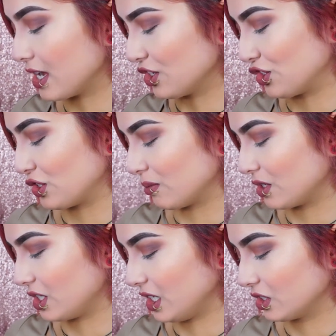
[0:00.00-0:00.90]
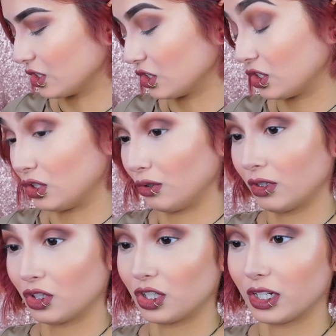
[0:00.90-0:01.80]
it's just so much easier just to do
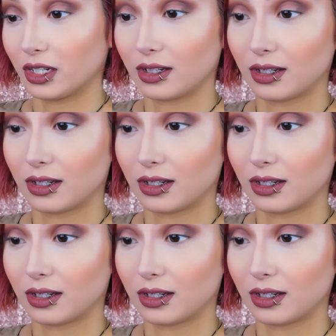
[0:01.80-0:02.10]
the shit?